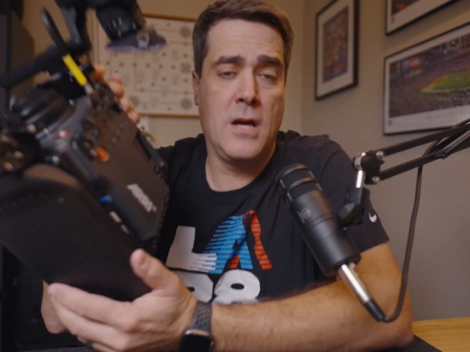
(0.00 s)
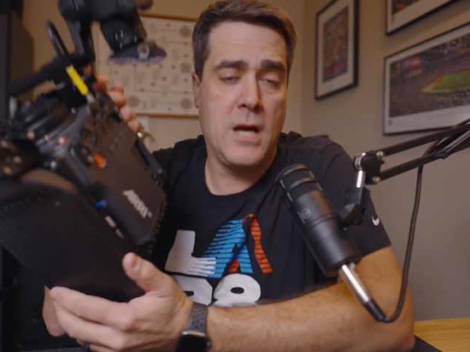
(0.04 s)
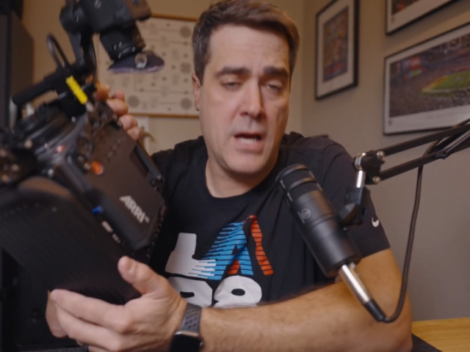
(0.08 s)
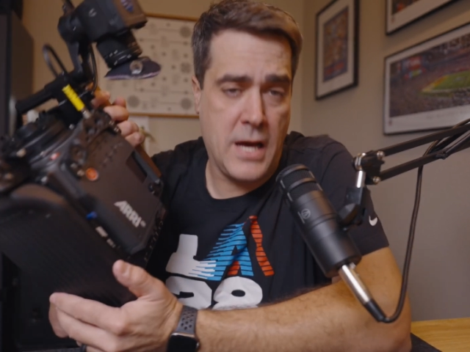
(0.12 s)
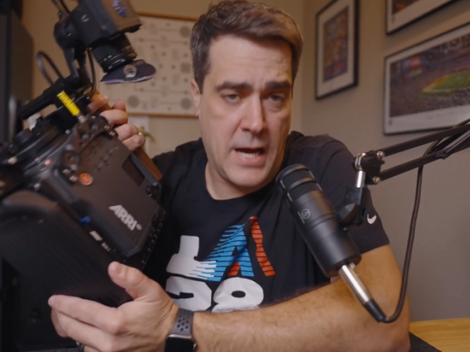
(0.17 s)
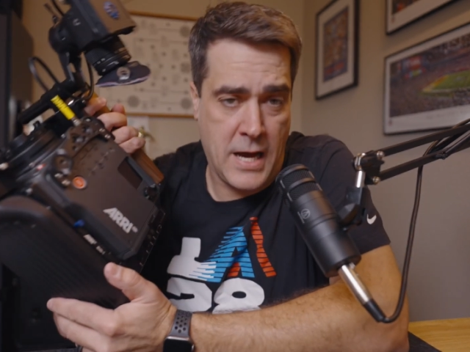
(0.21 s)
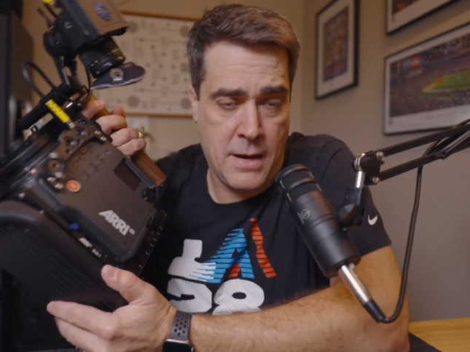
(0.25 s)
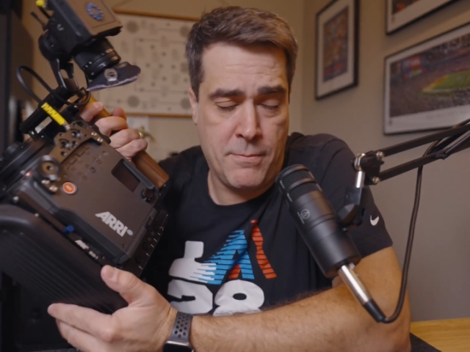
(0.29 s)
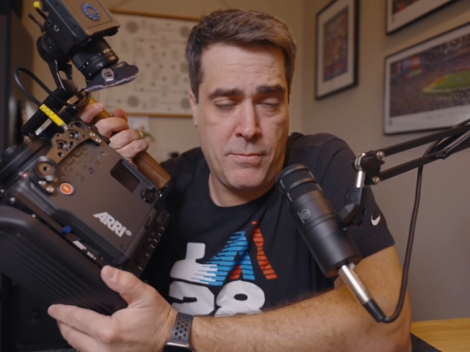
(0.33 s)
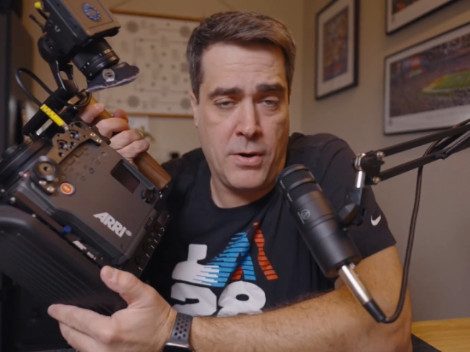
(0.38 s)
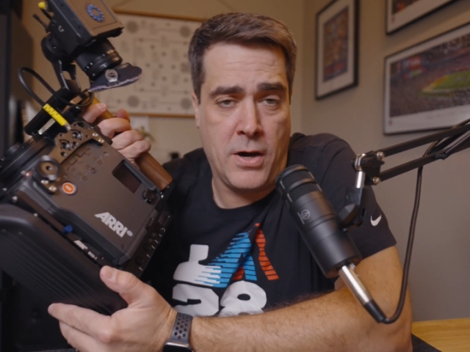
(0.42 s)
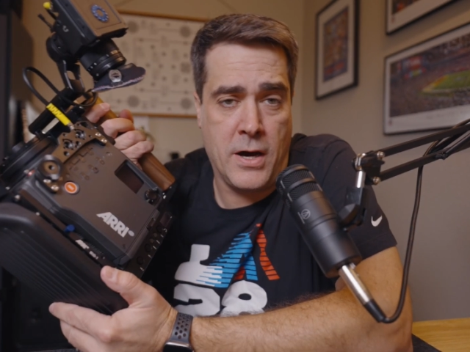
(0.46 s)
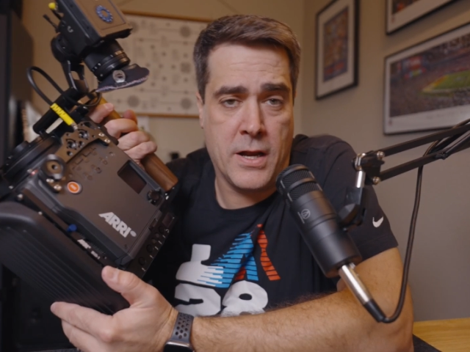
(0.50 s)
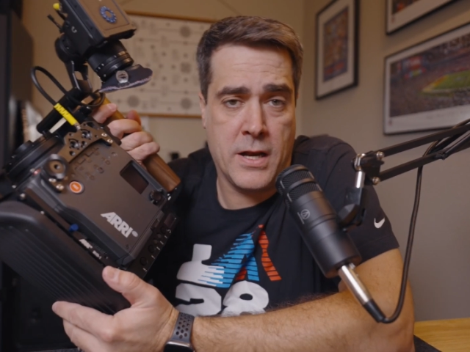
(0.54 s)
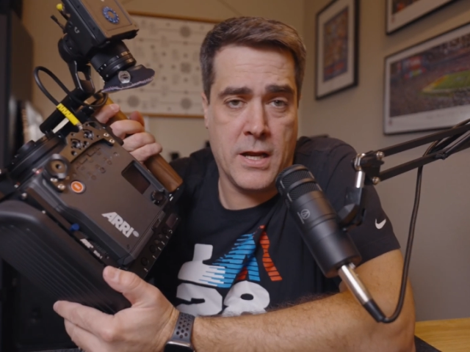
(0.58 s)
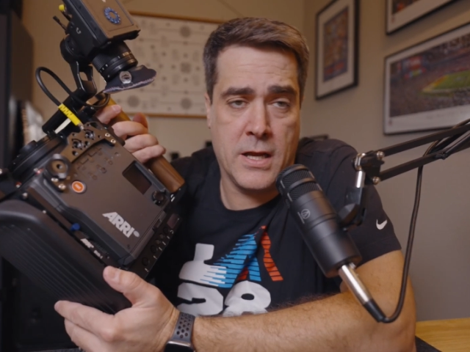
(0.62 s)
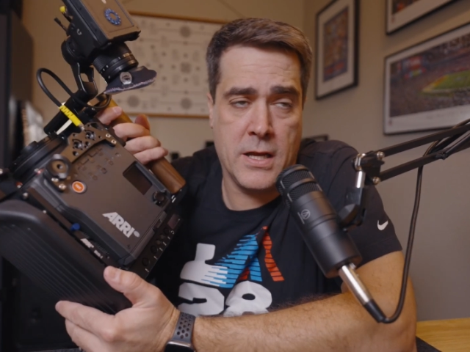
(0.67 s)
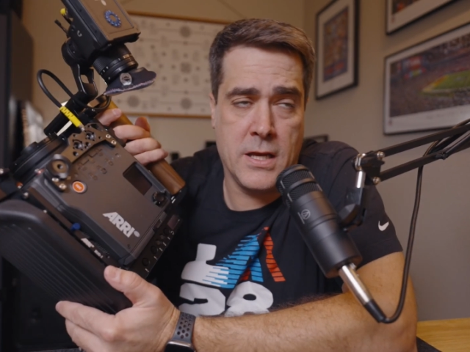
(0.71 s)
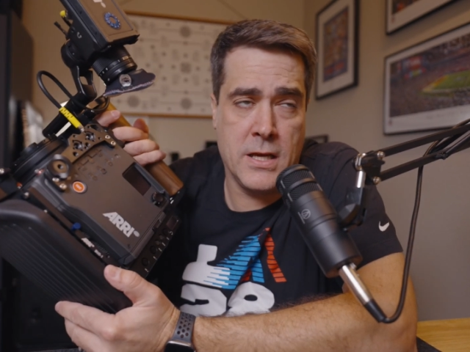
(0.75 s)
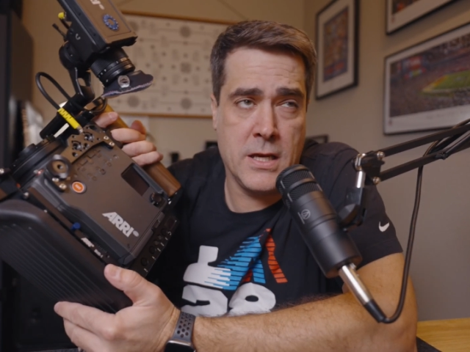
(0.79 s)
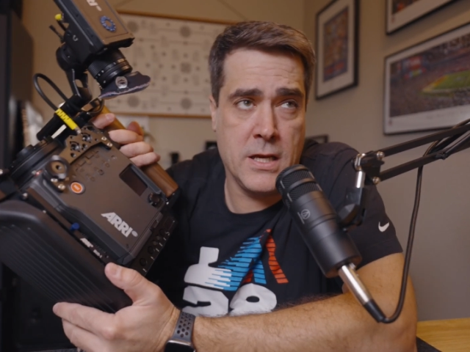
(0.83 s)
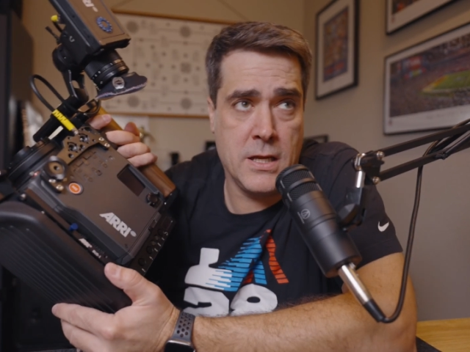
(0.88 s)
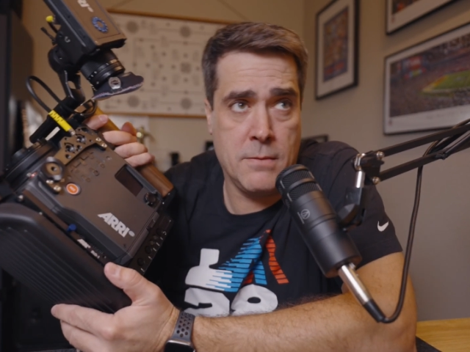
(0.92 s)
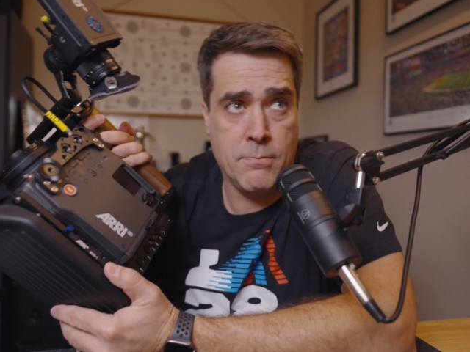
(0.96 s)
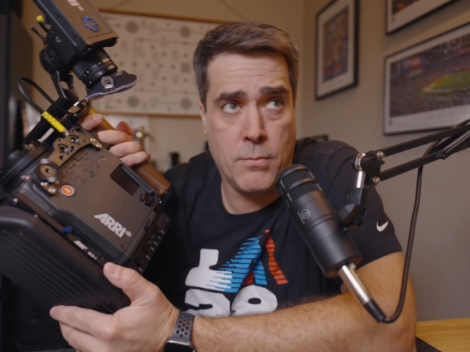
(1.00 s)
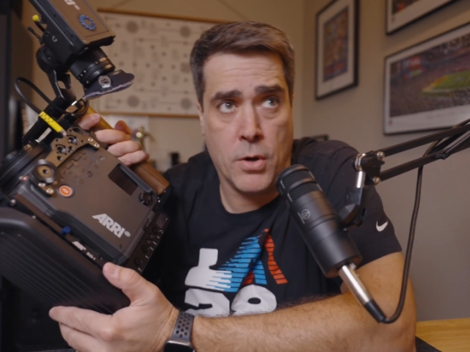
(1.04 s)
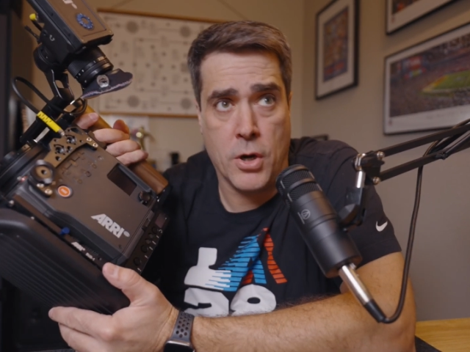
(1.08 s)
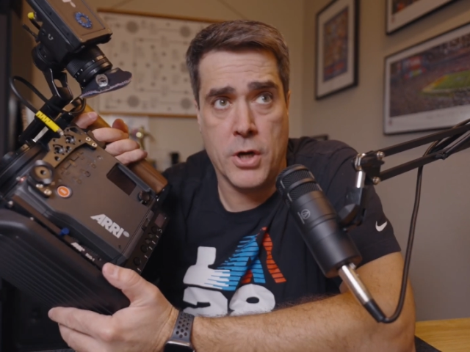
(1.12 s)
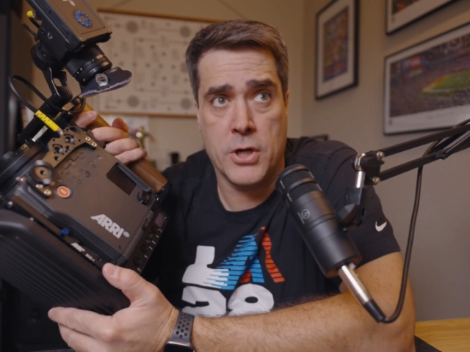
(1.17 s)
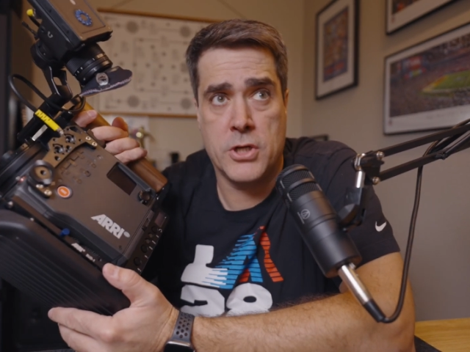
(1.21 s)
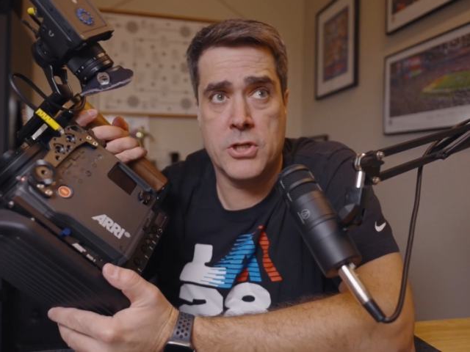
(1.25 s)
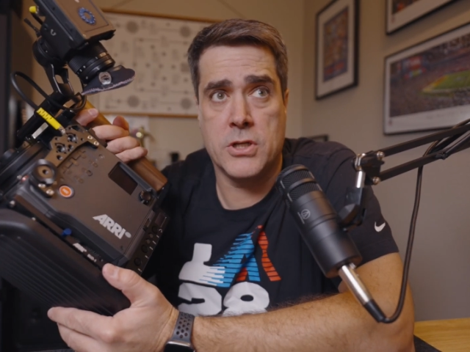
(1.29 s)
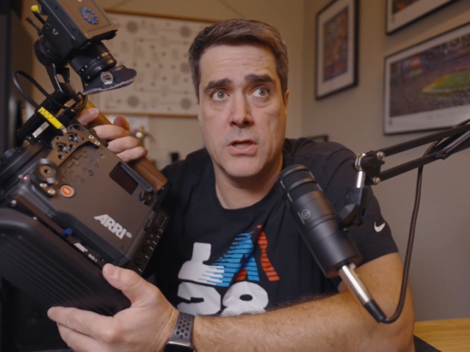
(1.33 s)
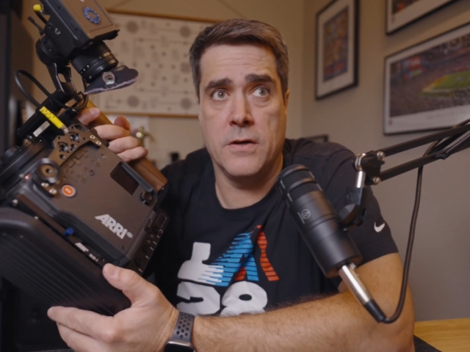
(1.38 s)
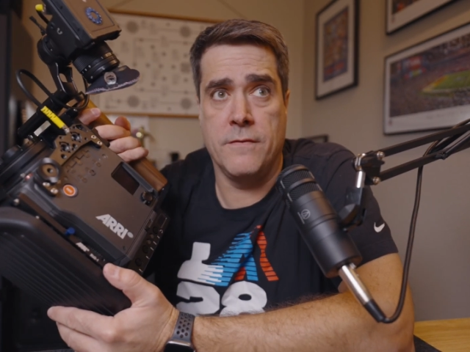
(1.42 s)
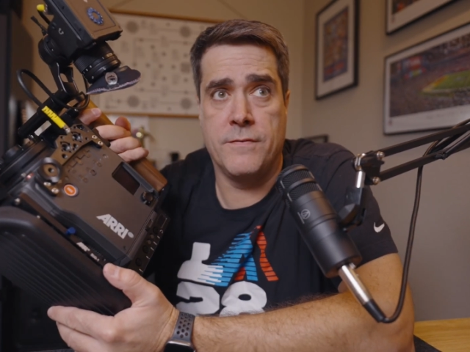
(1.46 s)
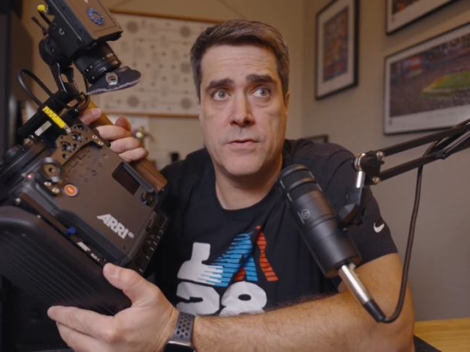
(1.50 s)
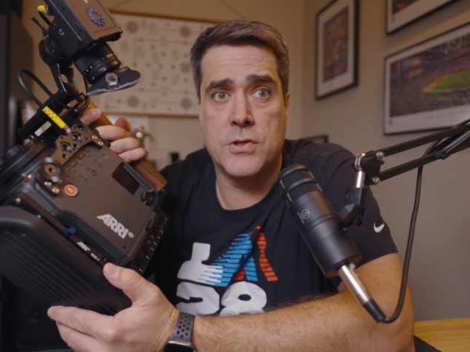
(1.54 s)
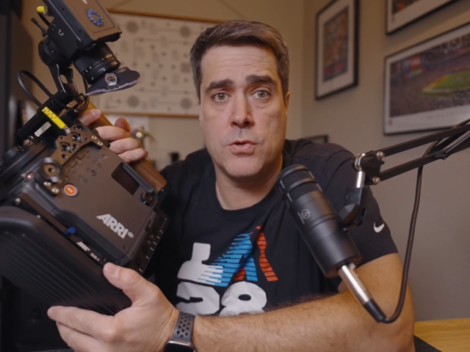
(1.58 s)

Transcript: I bought it in March of